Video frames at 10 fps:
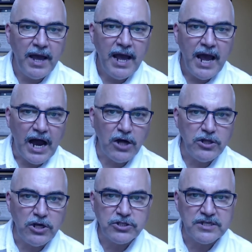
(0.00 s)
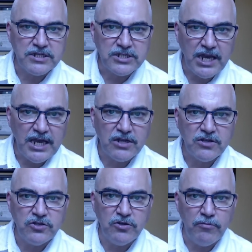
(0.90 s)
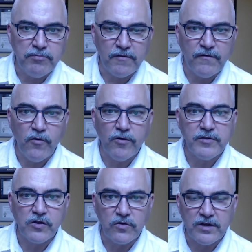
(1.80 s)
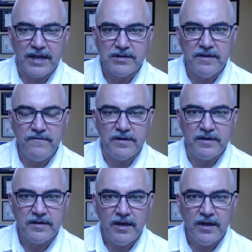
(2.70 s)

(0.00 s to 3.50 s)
How long does it take to perform certain activities?